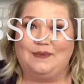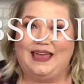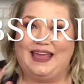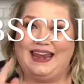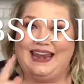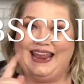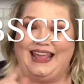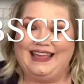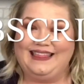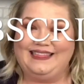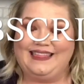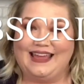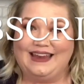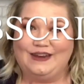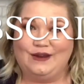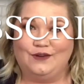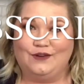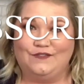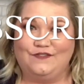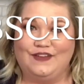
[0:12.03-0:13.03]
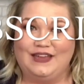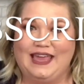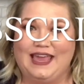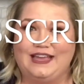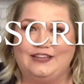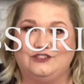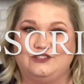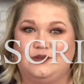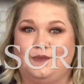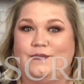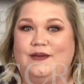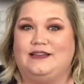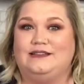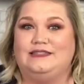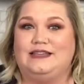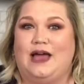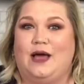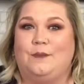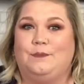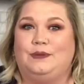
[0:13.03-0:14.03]
and hit that notification bell
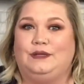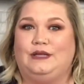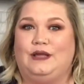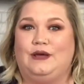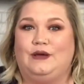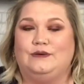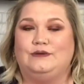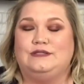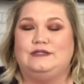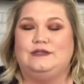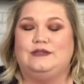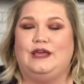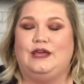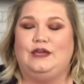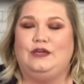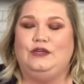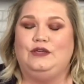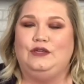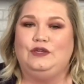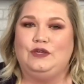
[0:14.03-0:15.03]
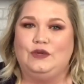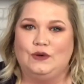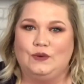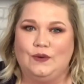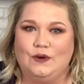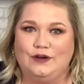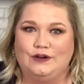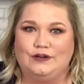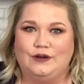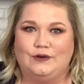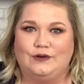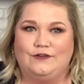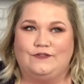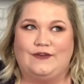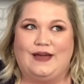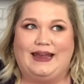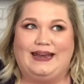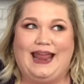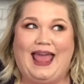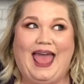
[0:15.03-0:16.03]
down below so that you are
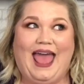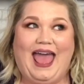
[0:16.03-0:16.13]
notified